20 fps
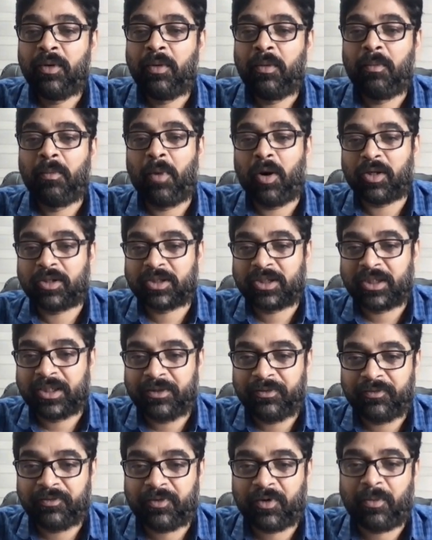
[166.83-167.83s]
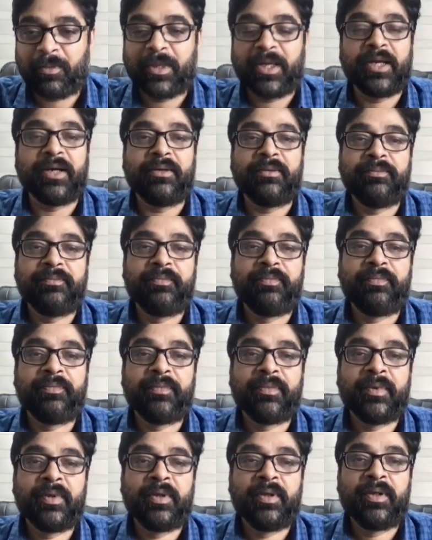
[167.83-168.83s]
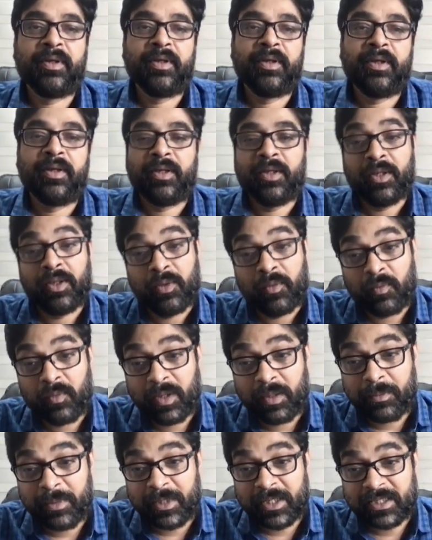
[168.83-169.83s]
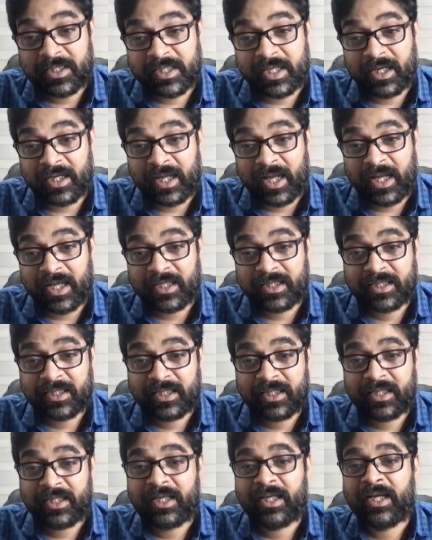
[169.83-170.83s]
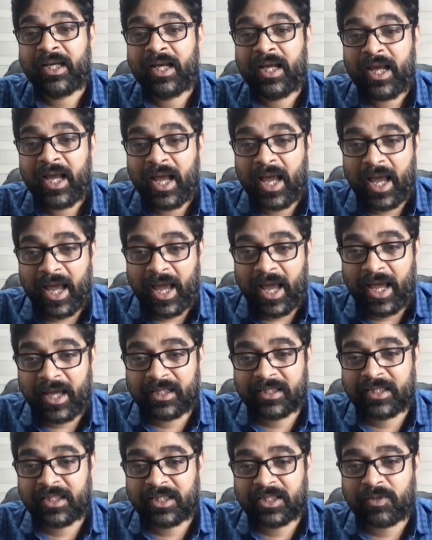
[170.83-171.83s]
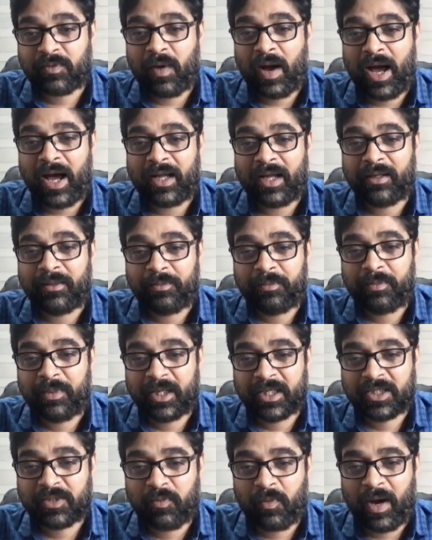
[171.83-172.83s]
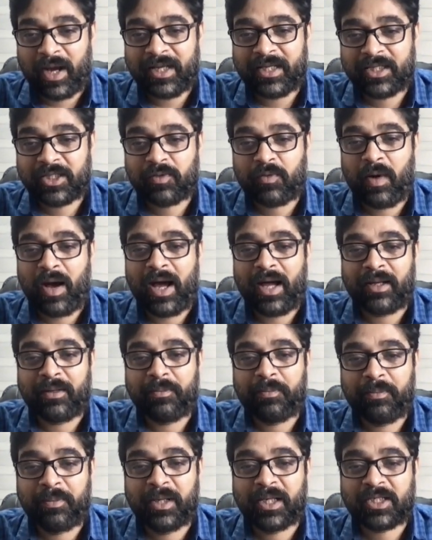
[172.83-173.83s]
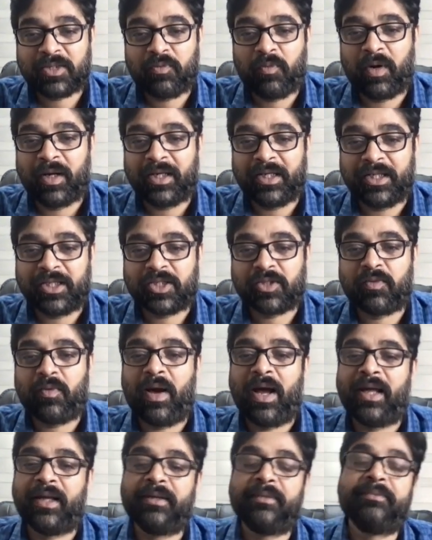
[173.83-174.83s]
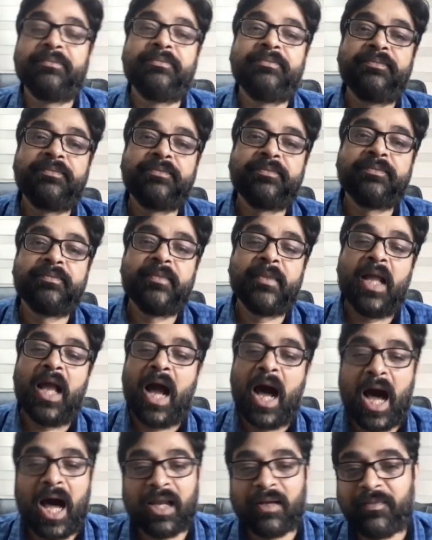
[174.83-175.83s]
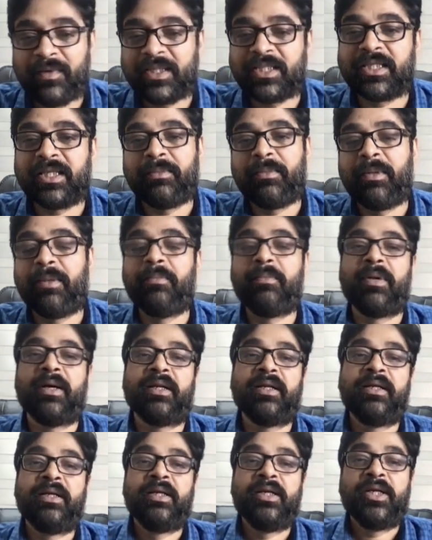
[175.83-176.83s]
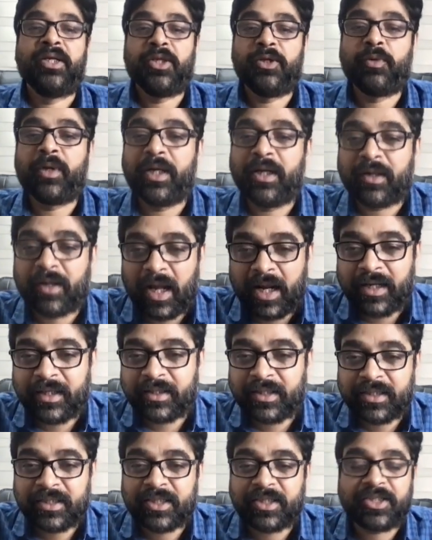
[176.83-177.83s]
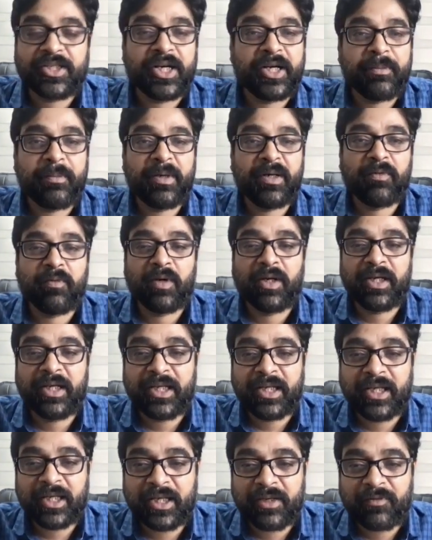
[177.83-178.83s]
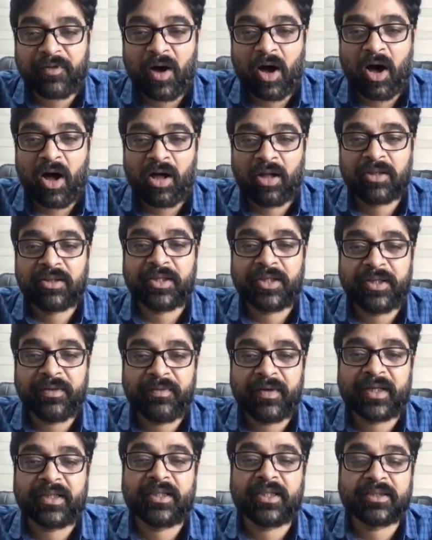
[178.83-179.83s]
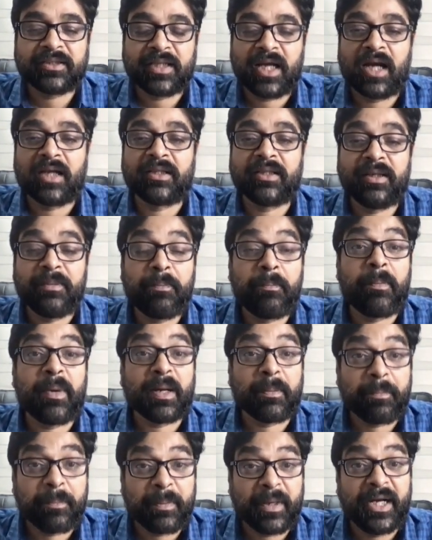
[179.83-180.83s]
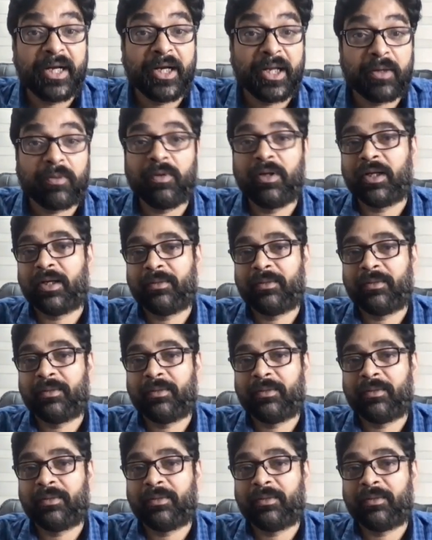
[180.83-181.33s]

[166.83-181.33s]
mod C from here will be said as x square plus y square plus 1 square. Always remember, you can write this statement only if all three vectors are the perpendicular.